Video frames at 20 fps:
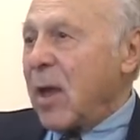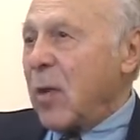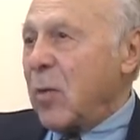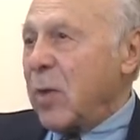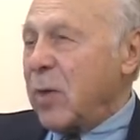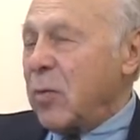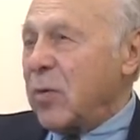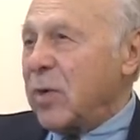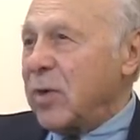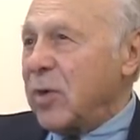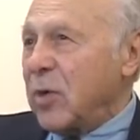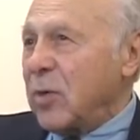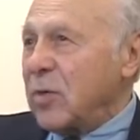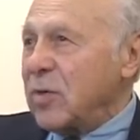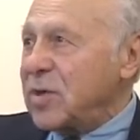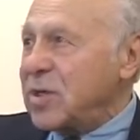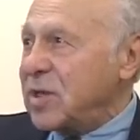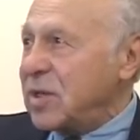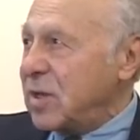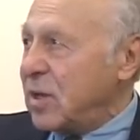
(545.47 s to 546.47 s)
We
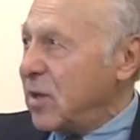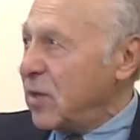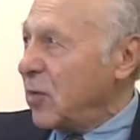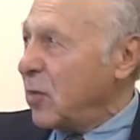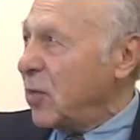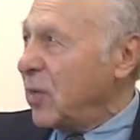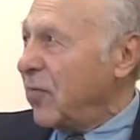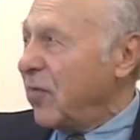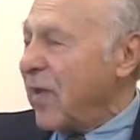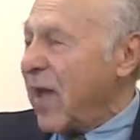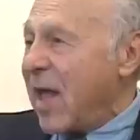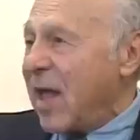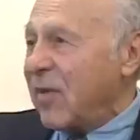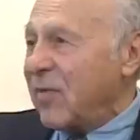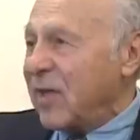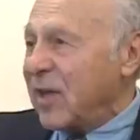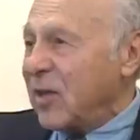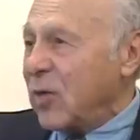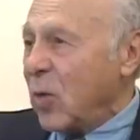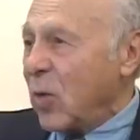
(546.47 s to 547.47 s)
reduced the
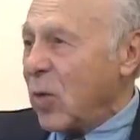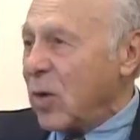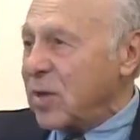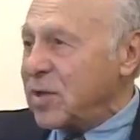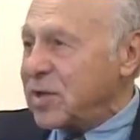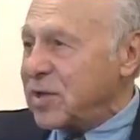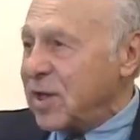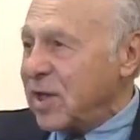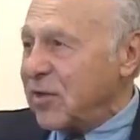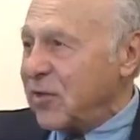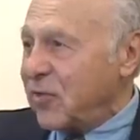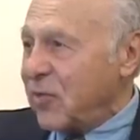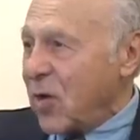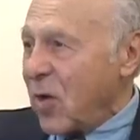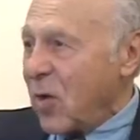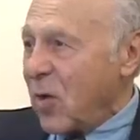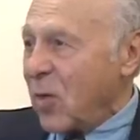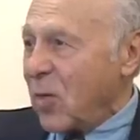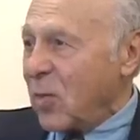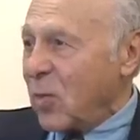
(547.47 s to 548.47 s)
revolving door
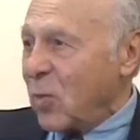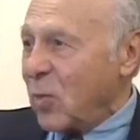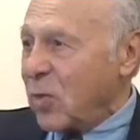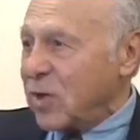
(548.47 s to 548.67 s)
syndrome,